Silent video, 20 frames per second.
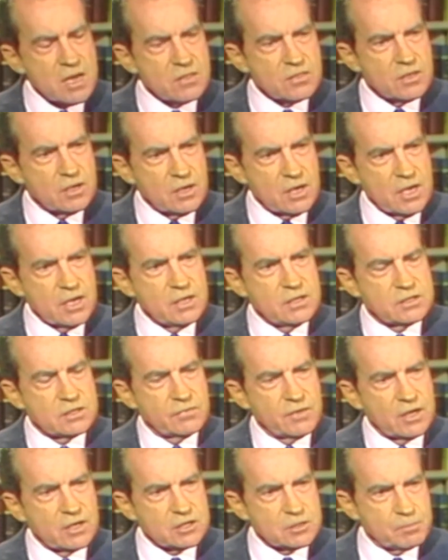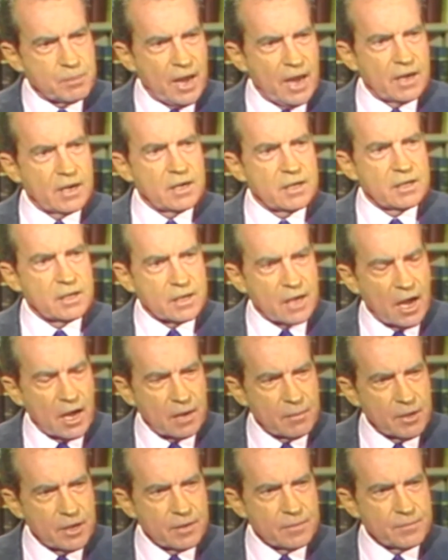President Richard Nixon who
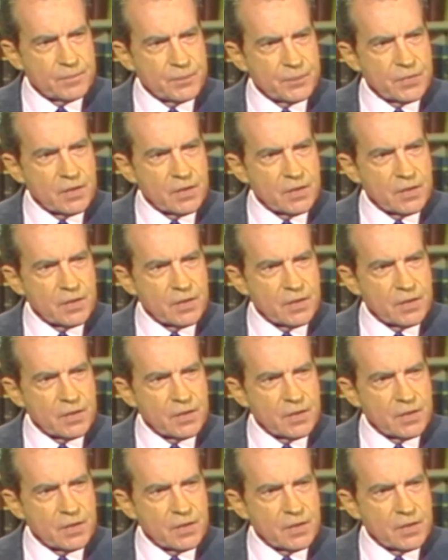famously declared